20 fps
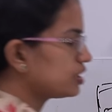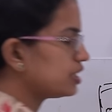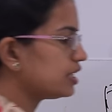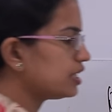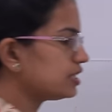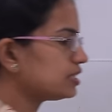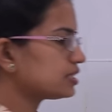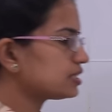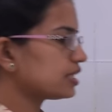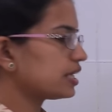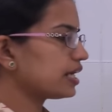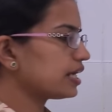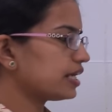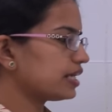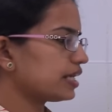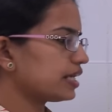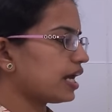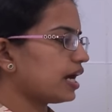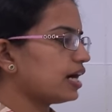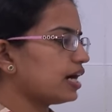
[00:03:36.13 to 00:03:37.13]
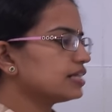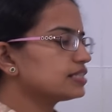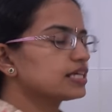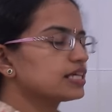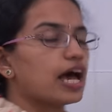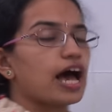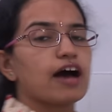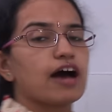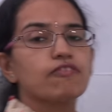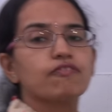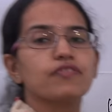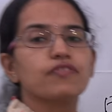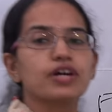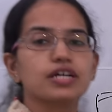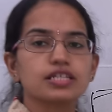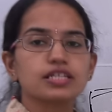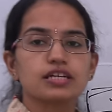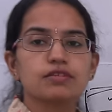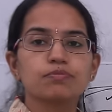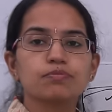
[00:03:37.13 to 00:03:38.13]
these areas have
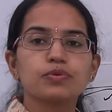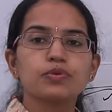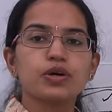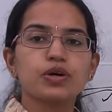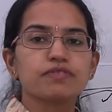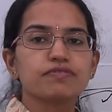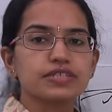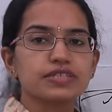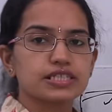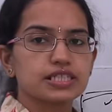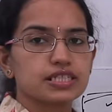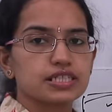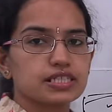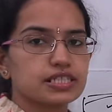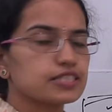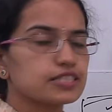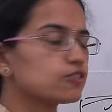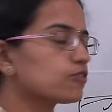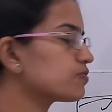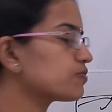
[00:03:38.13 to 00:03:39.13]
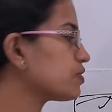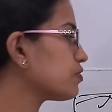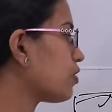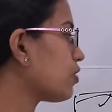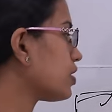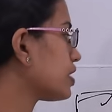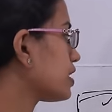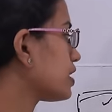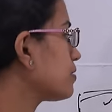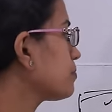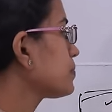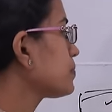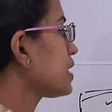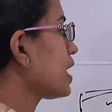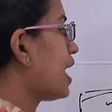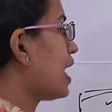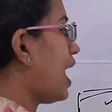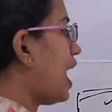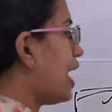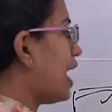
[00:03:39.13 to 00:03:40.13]
further poor facilities of the water,
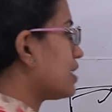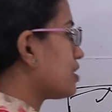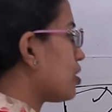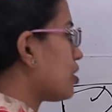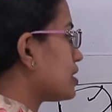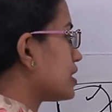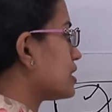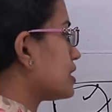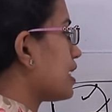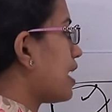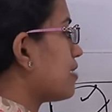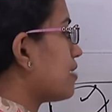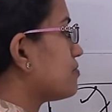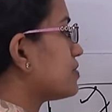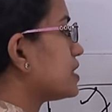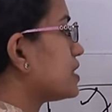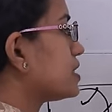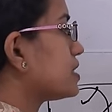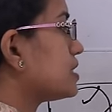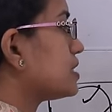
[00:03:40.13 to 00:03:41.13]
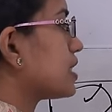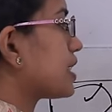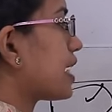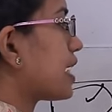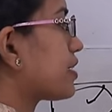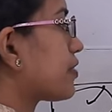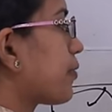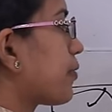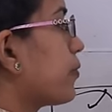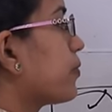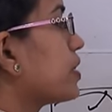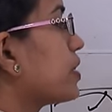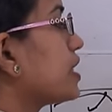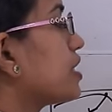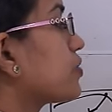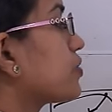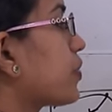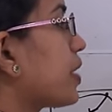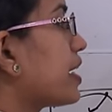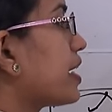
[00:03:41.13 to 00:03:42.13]
and on an average they get
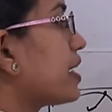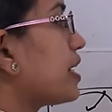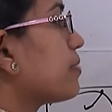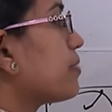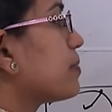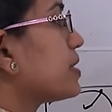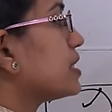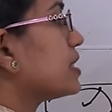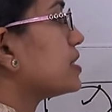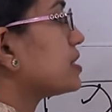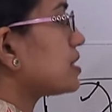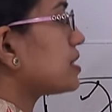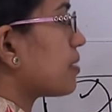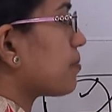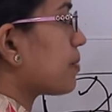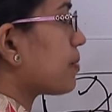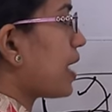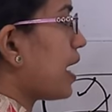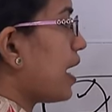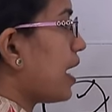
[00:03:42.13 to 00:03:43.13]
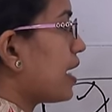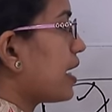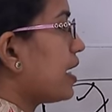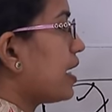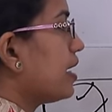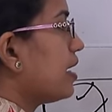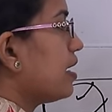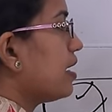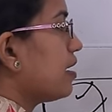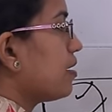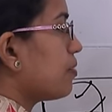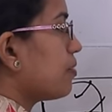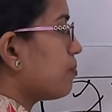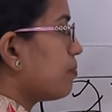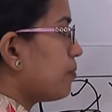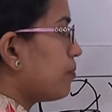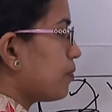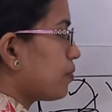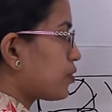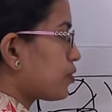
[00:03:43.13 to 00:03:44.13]
only 20 minutes supply
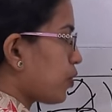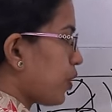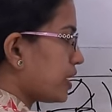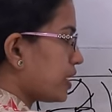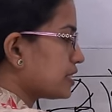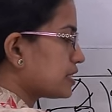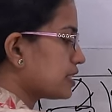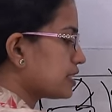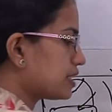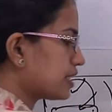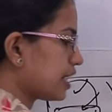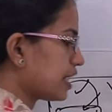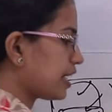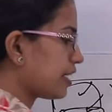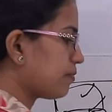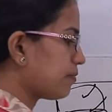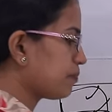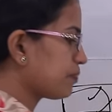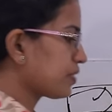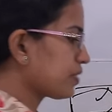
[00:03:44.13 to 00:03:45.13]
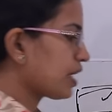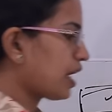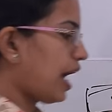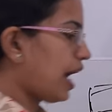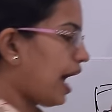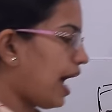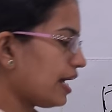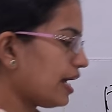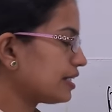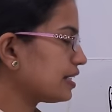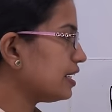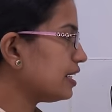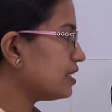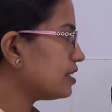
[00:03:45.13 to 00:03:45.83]
twice a day, and